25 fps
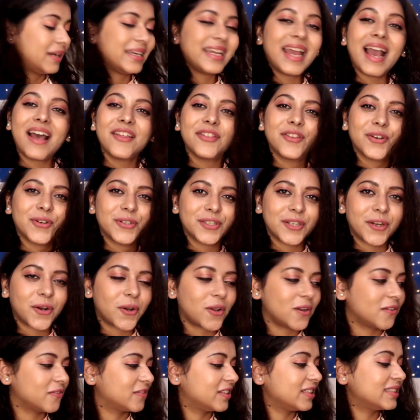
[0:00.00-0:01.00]
But yeah, those are
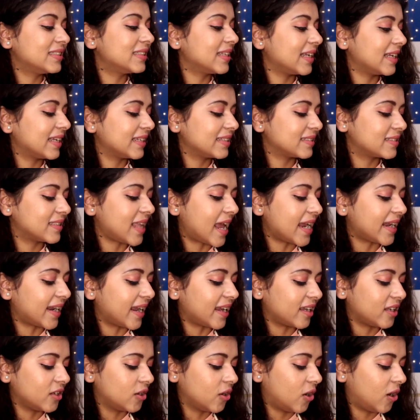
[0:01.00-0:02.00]
all of the things that
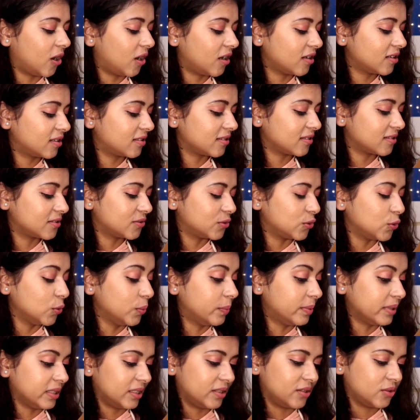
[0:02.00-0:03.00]
I got.
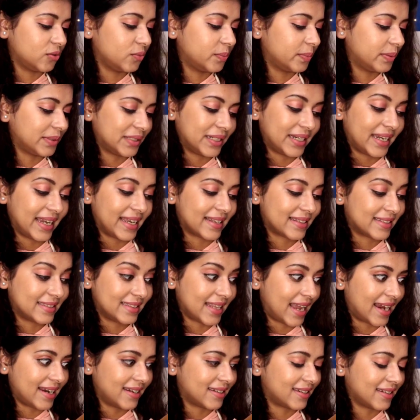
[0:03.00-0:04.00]
Super duper
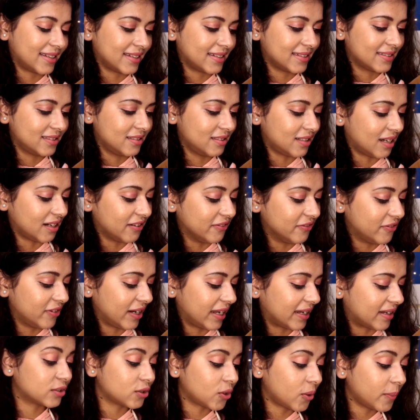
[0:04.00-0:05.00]
exciting stuff.
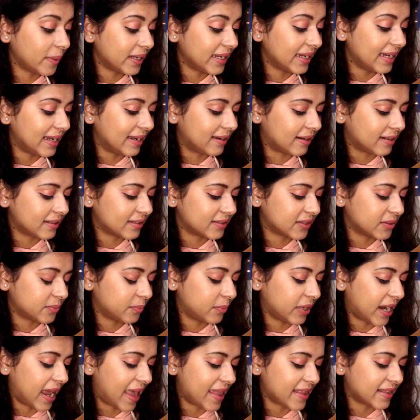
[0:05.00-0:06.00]
Like so many Luxe
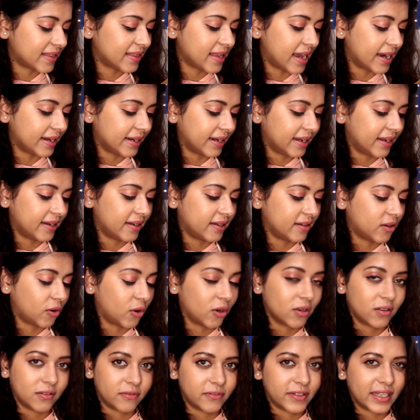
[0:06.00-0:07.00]
brands that I
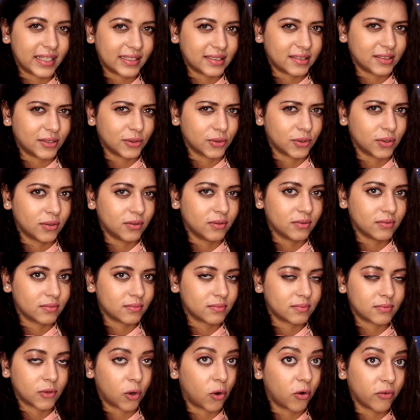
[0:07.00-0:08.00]
always, you know,
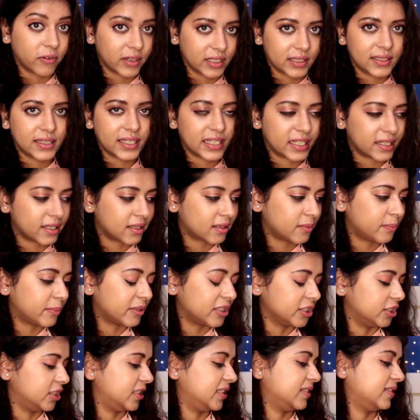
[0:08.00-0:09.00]
overthink
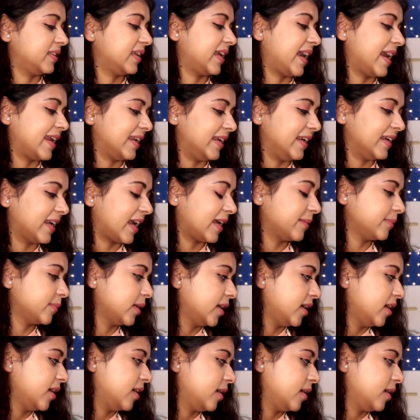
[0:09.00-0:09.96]
purchasing anytime.